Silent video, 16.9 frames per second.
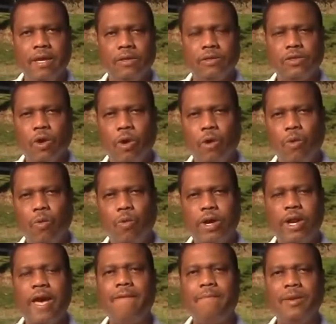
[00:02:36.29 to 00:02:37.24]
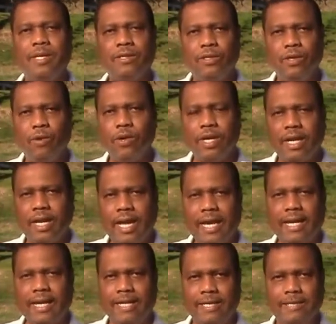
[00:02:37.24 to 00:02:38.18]
So what I've been doing
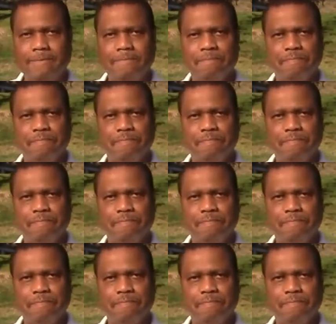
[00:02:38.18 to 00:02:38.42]
lately